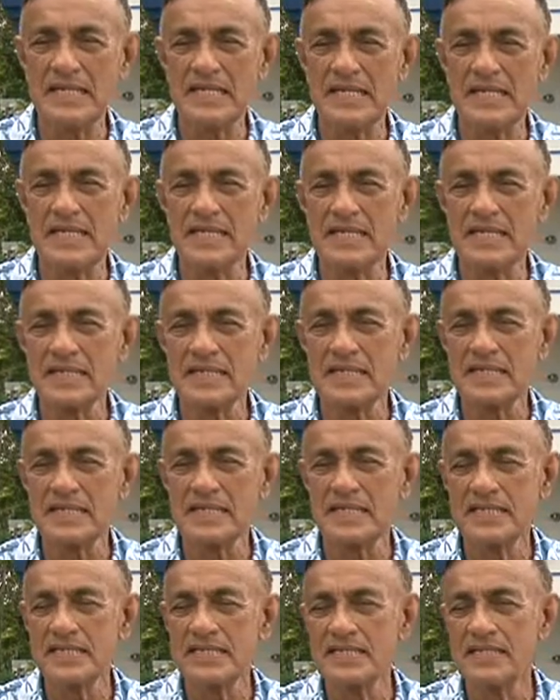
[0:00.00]
in
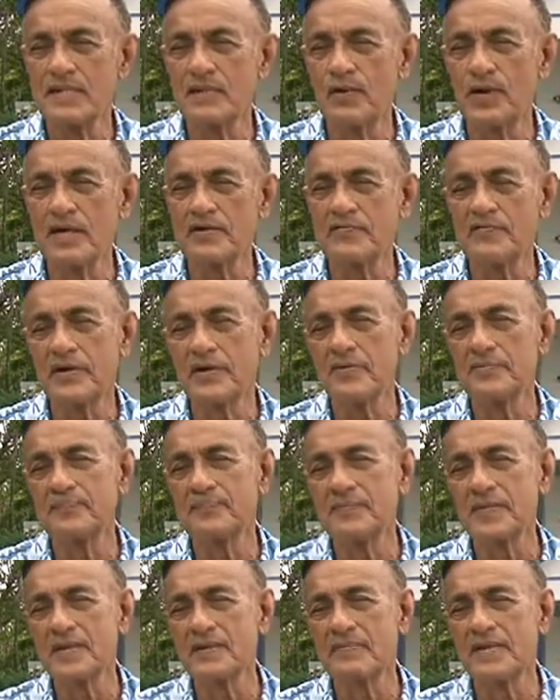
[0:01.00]
the welfare.
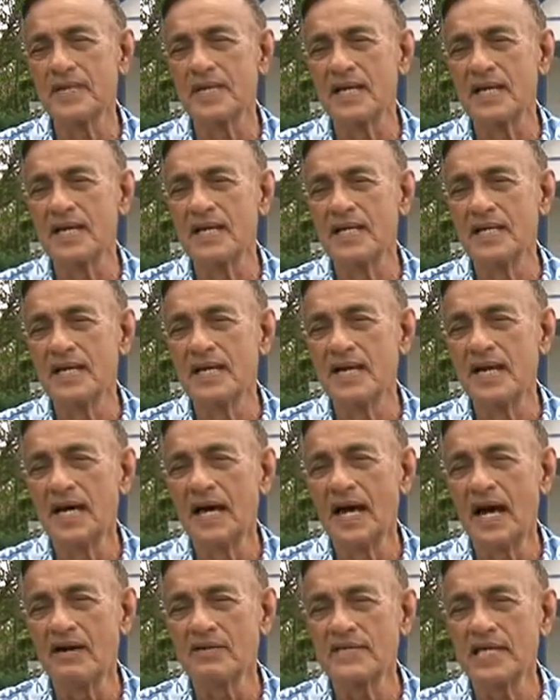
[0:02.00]
But,
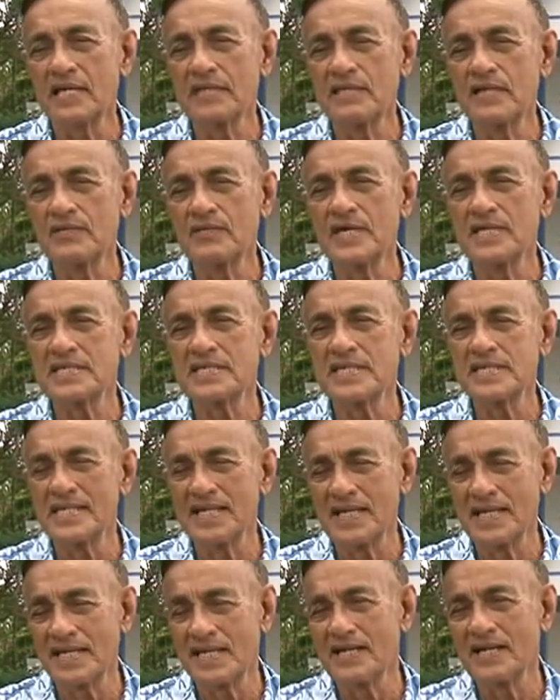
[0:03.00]
uh, I'll take the risk and uh,
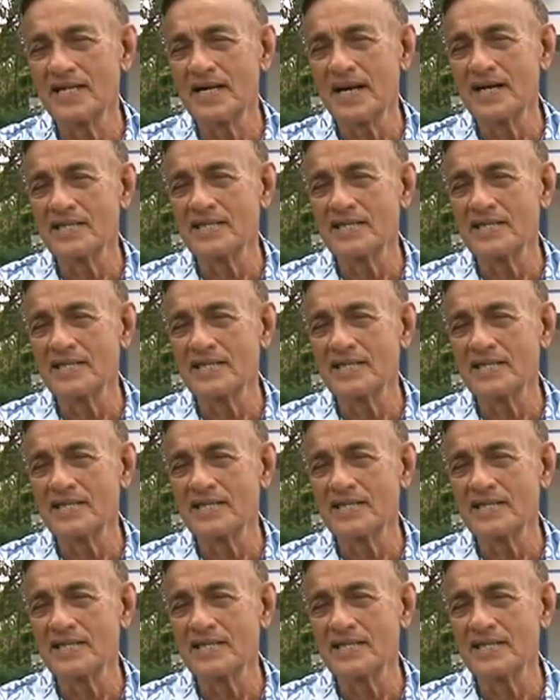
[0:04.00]
you know,